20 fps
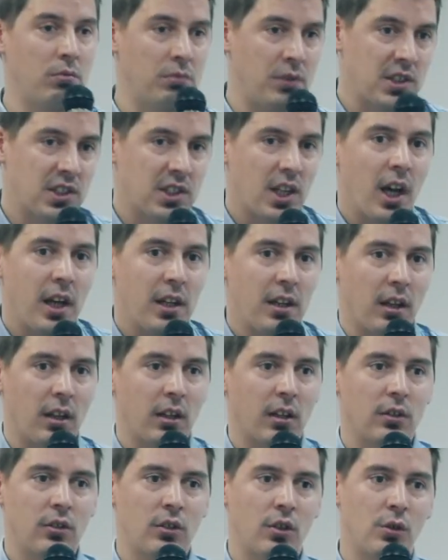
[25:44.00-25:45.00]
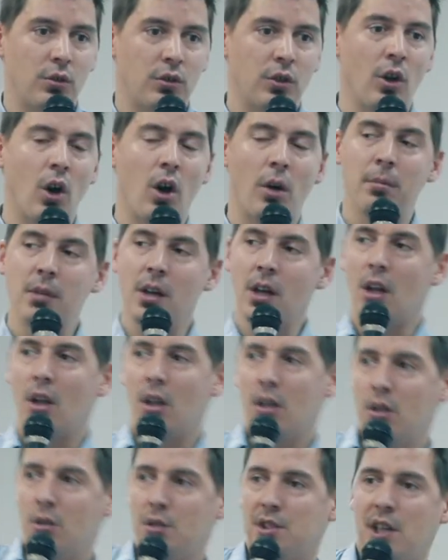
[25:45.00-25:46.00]
deciding to come,
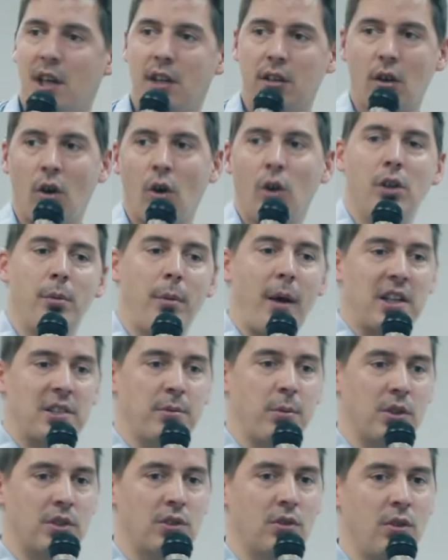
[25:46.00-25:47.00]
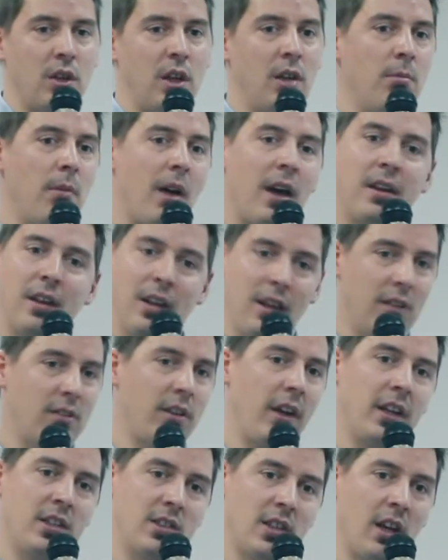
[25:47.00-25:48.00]
you send all the passports to him and he
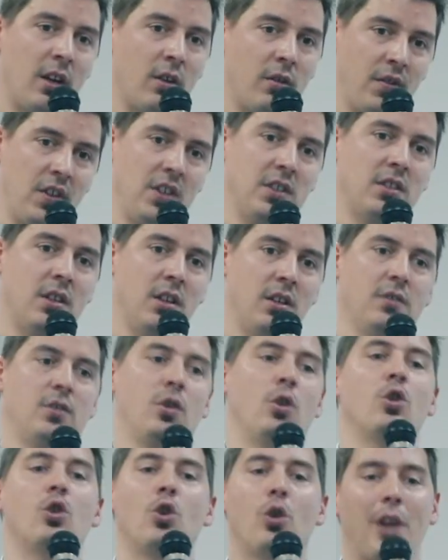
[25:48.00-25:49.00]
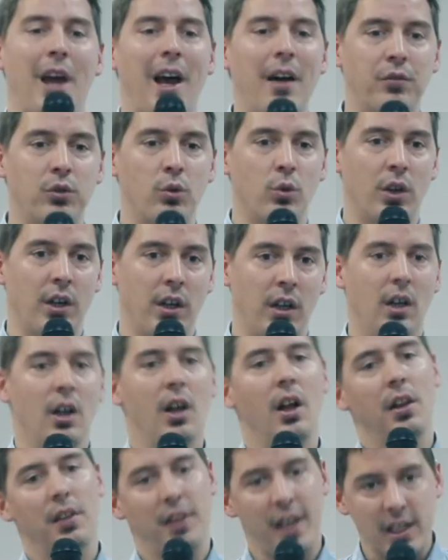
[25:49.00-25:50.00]
takes care of this. So you don't have to worry.
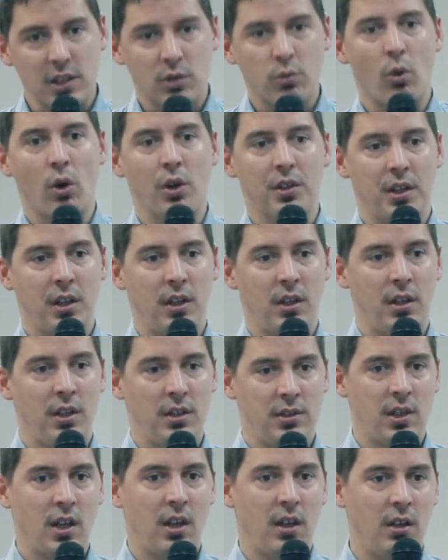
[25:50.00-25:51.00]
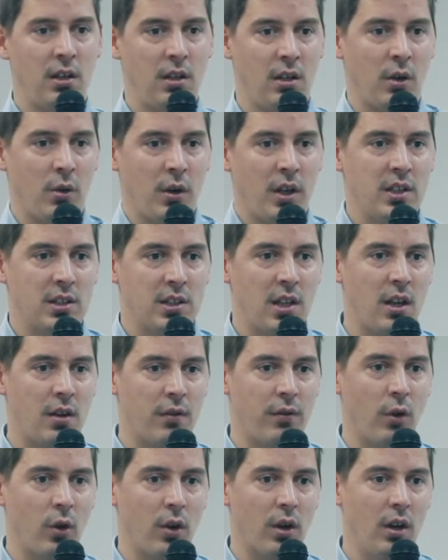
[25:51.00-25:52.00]
That's what he's here
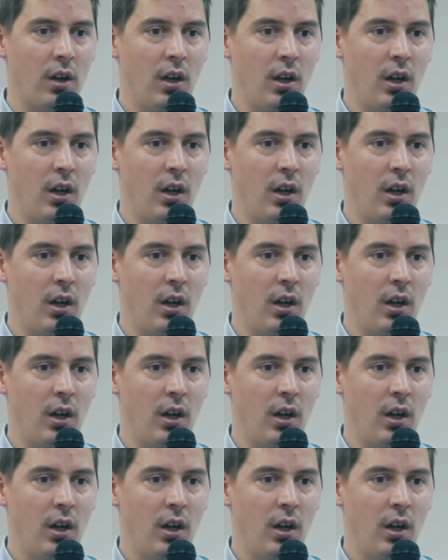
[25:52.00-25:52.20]
for.